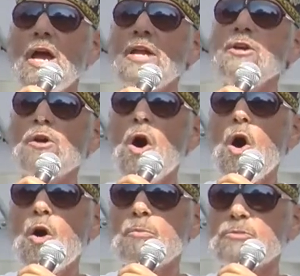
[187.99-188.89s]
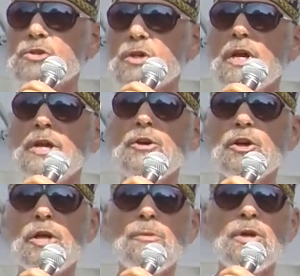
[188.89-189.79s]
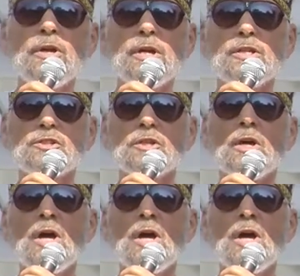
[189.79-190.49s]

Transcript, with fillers: in your homes, in your communities,